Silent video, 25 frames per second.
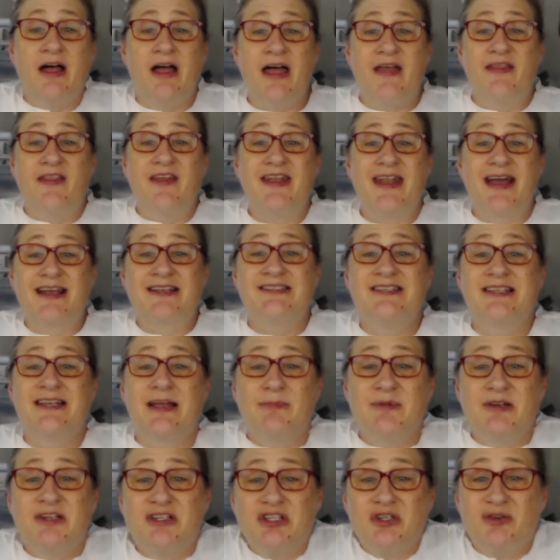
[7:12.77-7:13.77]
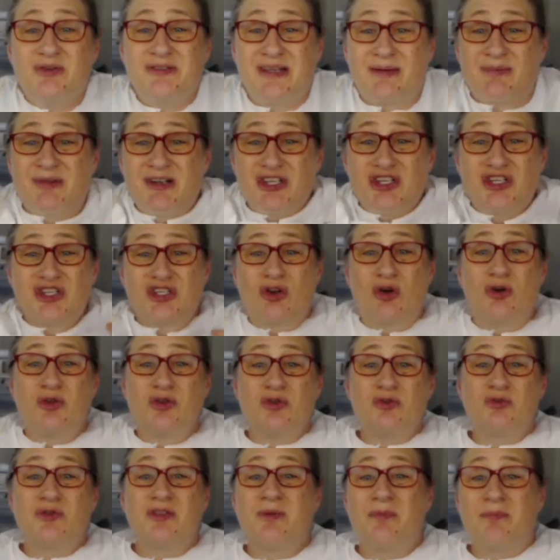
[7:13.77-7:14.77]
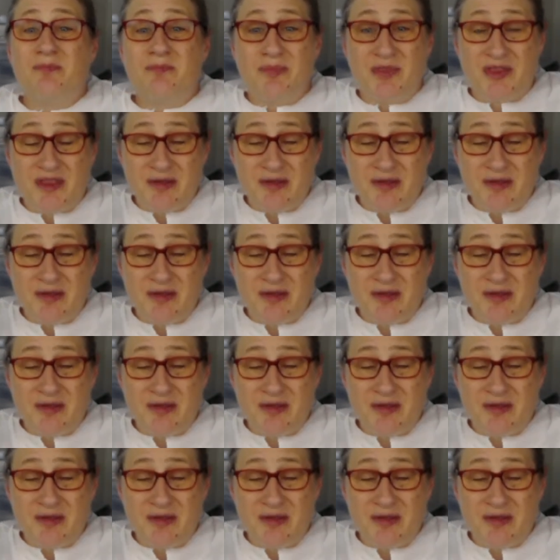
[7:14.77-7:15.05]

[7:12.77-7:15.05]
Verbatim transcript: And the next thing I'm gonna do is I'm gonna show you the,